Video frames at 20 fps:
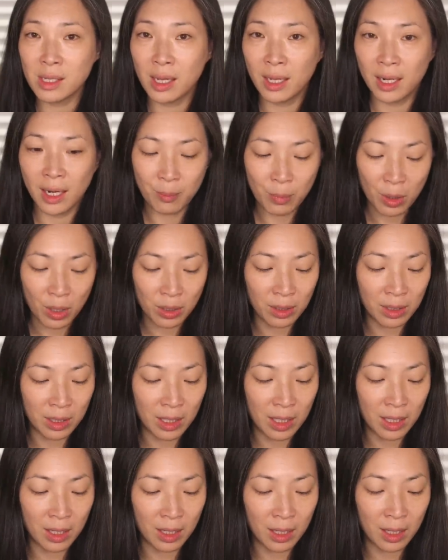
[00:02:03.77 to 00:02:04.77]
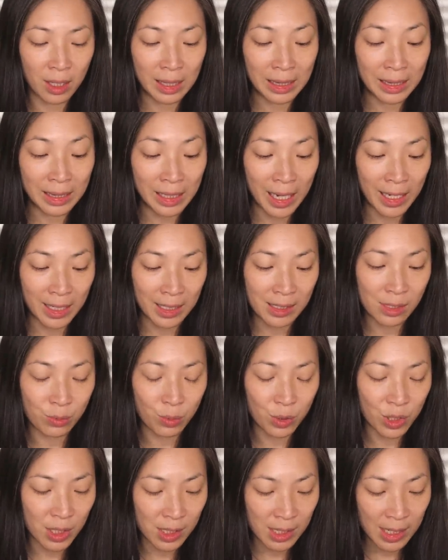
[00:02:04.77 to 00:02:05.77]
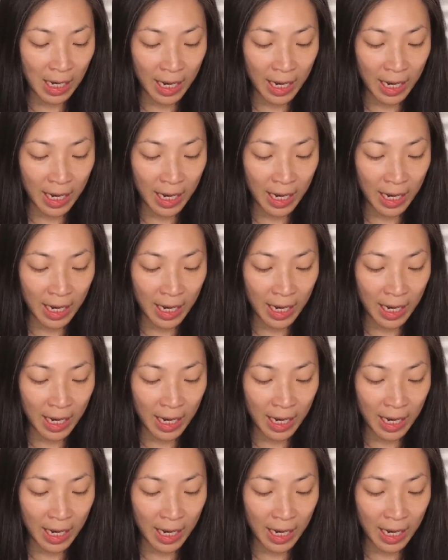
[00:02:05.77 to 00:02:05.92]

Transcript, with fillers: and I bought the lightest, which is